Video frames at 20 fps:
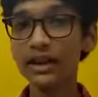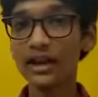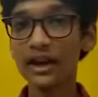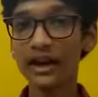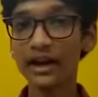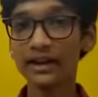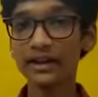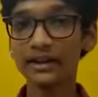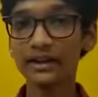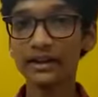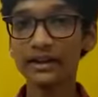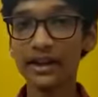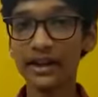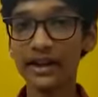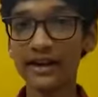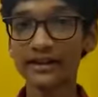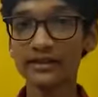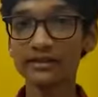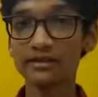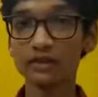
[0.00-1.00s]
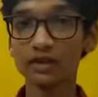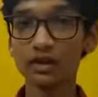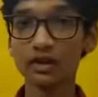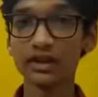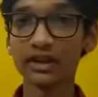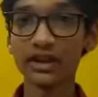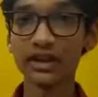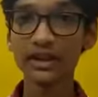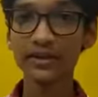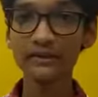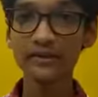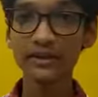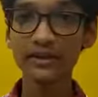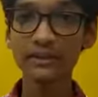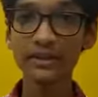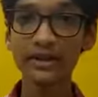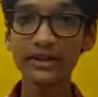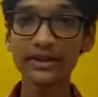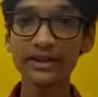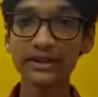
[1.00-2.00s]
and has won
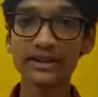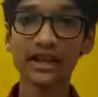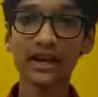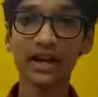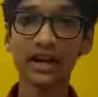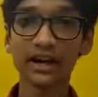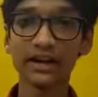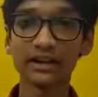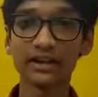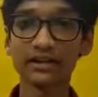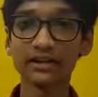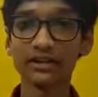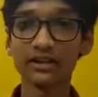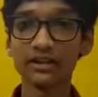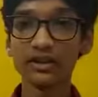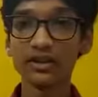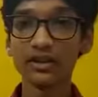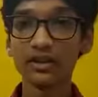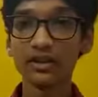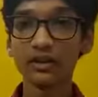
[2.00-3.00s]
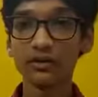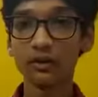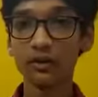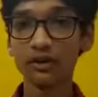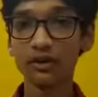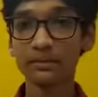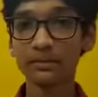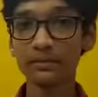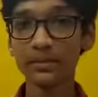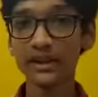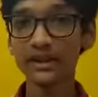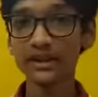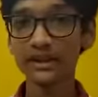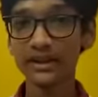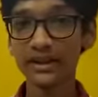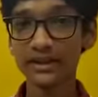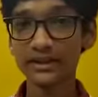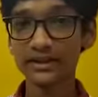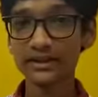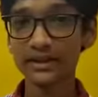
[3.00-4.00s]
everybody's heart for
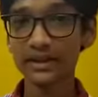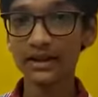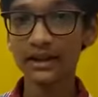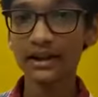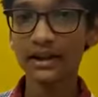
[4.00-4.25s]
paintings